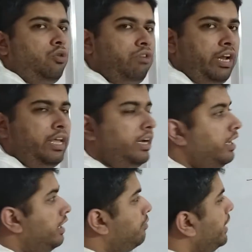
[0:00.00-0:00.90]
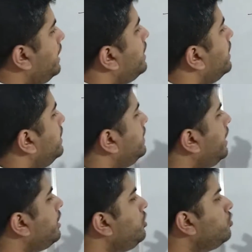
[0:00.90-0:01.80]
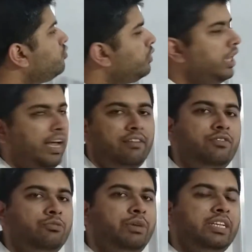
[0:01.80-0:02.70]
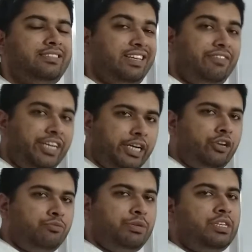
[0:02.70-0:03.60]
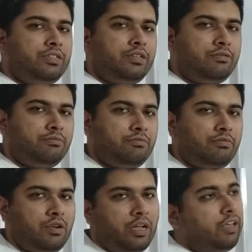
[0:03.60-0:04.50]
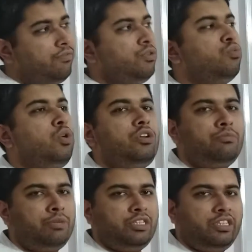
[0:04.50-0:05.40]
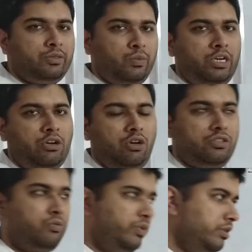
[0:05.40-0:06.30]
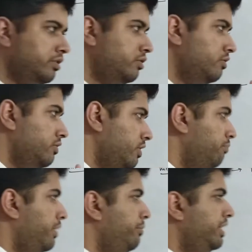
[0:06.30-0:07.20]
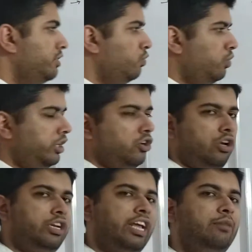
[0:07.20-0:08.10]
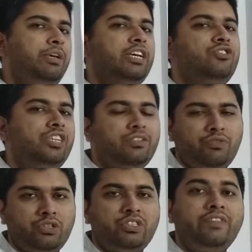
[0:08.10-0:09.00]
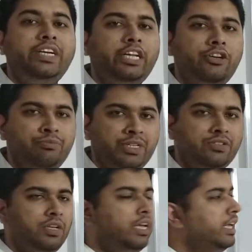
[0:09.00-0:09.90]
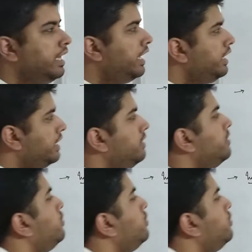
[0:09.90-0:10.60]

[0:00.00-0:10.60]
Over here, it meant that you will have to pay 70 rupees if you want to purchase one dollar so which simply means one dollar can be exchanged for 70 rupees and in